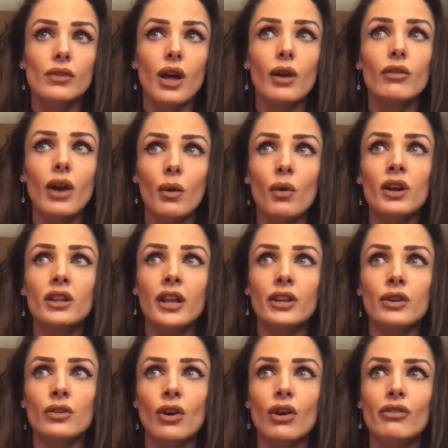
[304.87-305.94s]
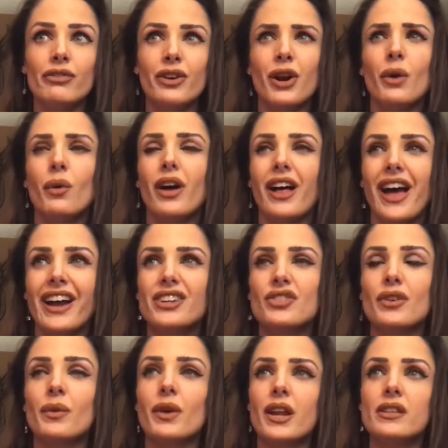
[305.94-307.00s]
want to let you know, well,
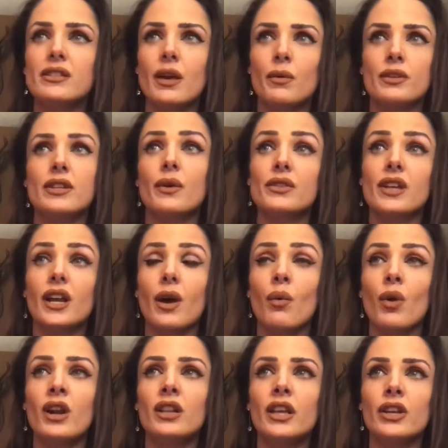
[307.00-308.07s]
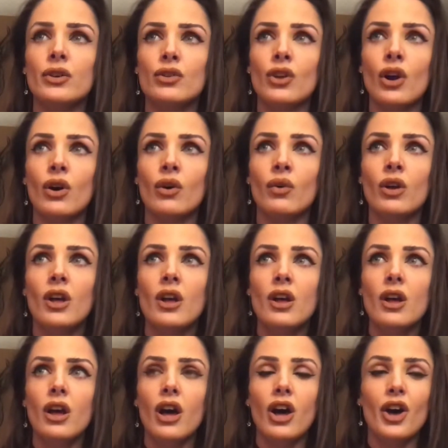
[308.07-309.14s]
actually what I said was, I was like, I want to let you know,
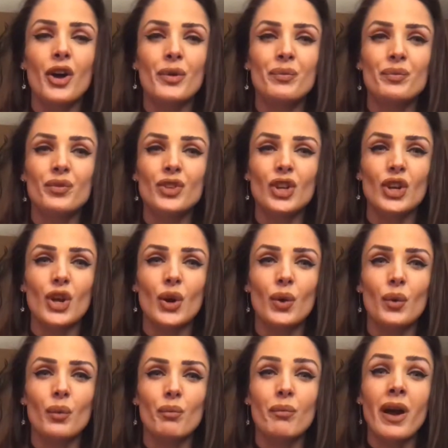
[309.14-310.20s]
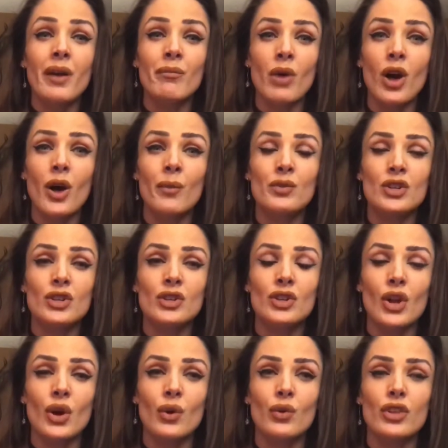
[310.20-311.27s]
my mom didn't
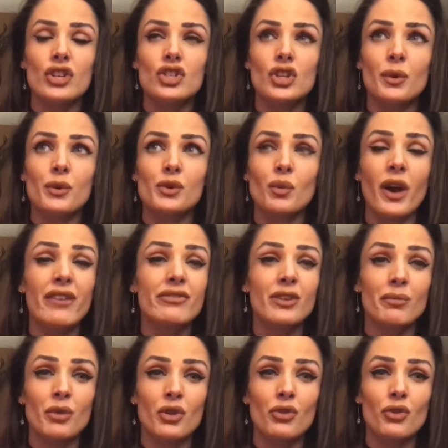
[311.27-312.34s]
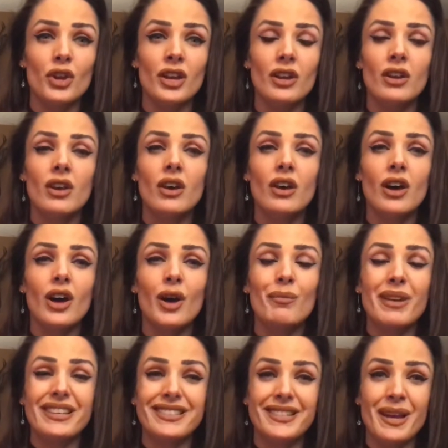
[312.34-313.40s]
know that she was wife number three.
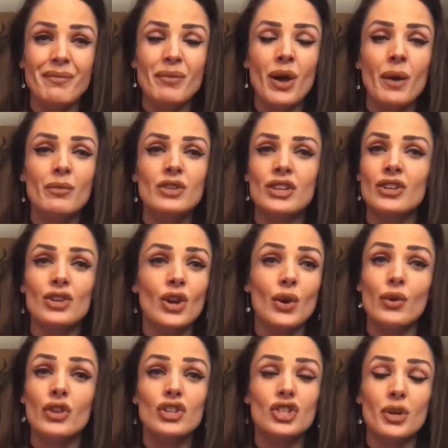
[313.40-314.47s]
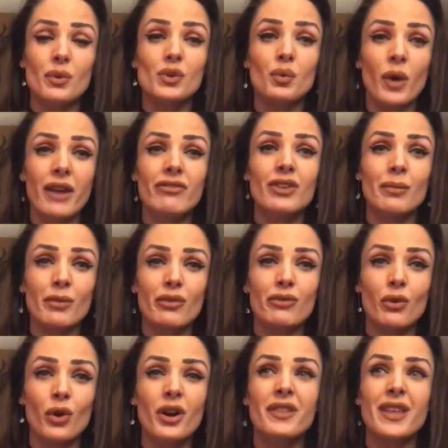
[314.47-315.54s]
My stepmom didn't know that she was wife number
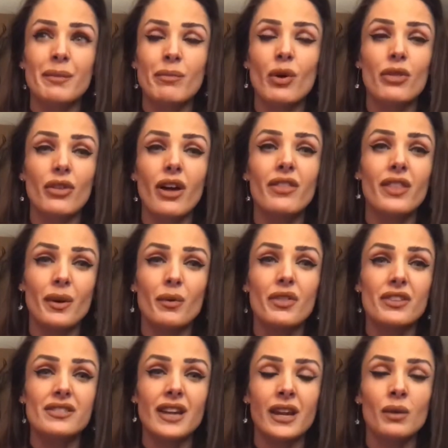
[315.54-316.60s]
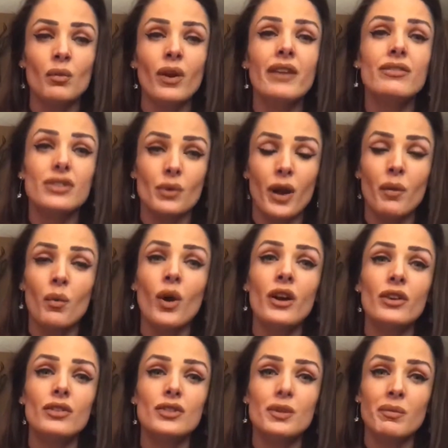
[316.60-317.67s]
four. They both thought they were the second wife. So I
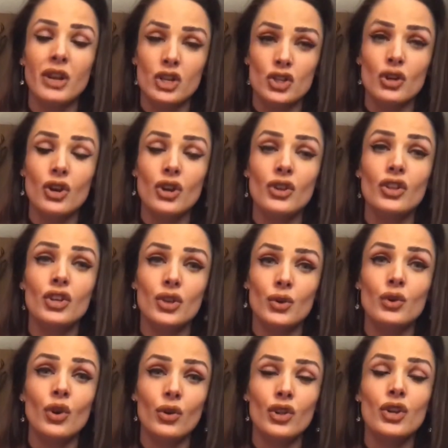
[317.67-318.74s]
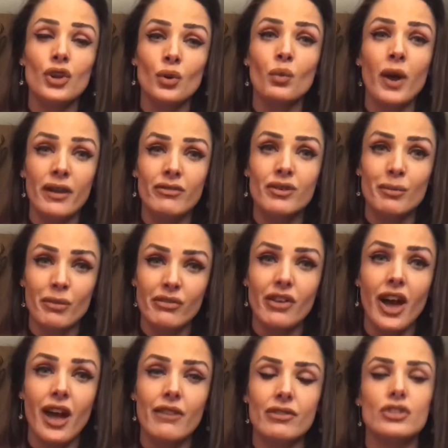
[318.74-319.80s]
want to make sure that you know that you're wife number
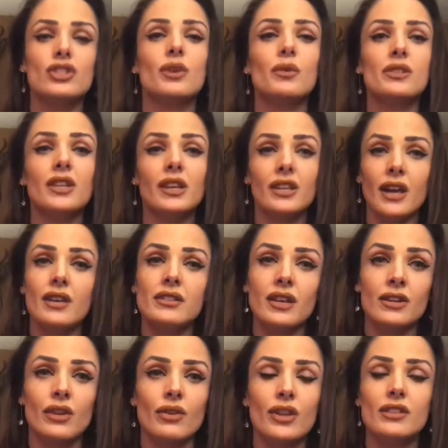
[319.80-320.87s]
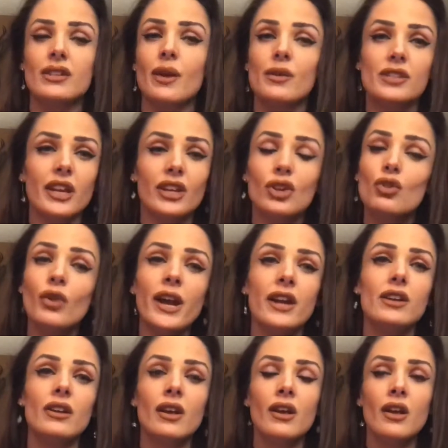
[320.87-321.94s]
five. And she was like, yes, I know this. I was like,
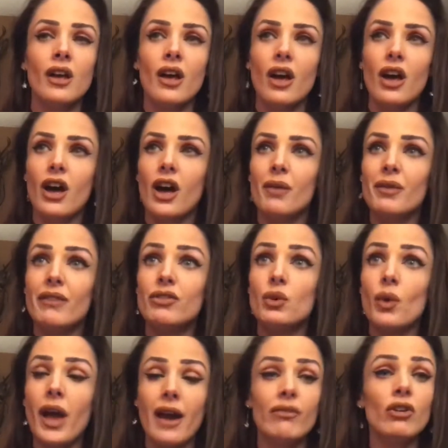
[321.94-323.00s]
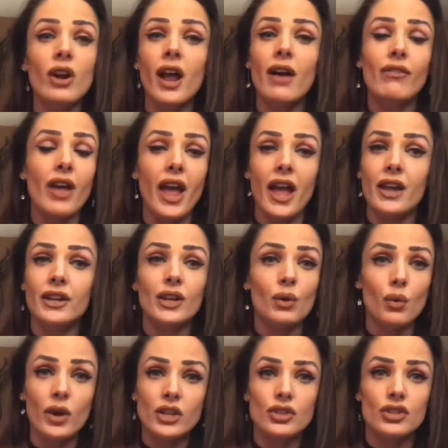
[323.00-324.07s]
great. If you ever have any
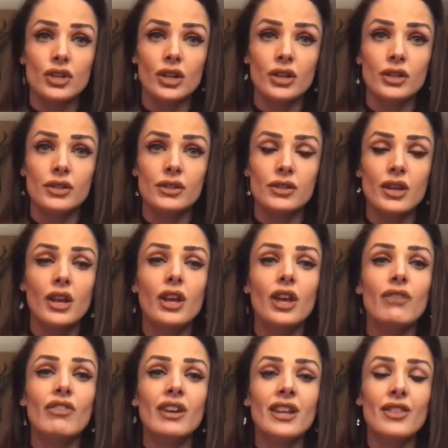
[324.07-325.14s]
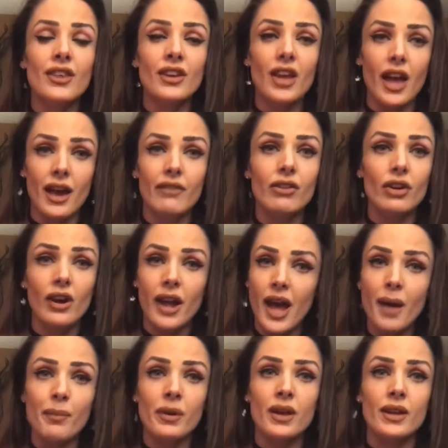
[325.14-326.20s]
questions, if anything ever
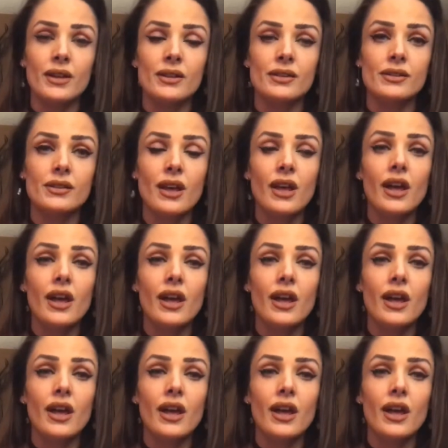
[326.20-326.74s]
happens